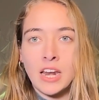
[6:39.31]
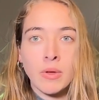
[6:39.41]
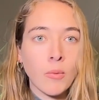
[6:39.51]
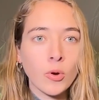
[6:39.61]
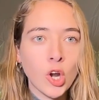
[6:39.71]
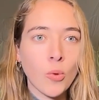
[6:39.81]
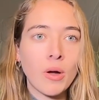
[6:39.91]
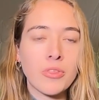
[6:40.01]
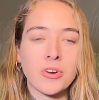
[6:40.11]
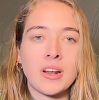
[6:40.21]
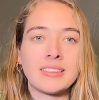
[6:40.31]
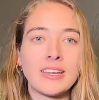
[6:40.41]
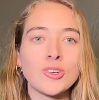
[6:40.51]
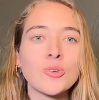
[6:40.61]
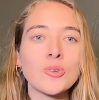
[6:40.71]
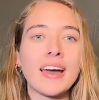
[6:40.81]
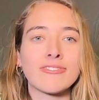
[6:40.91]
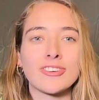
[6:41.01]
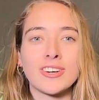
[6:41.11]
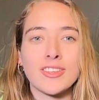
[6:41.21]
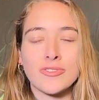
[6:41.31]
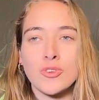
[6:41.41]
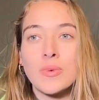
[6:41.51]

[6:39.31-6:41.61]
And we won't know whether or not they do that for another